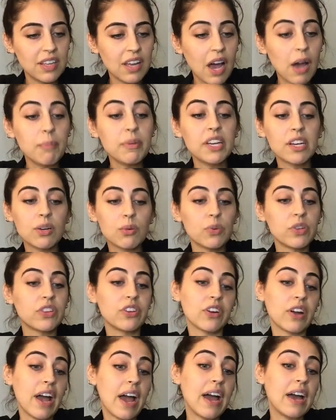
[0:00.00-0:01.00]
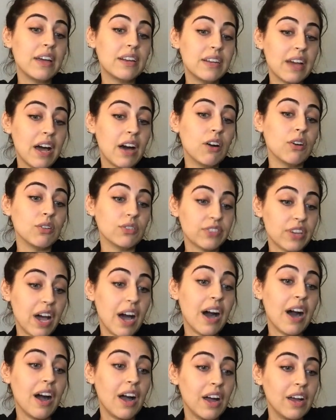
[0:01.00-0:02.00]
I'm hearing with your head held
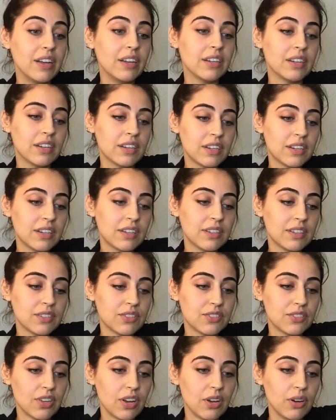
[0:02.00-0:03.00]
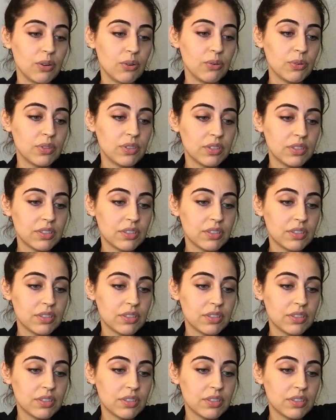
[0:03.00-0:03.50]
high. So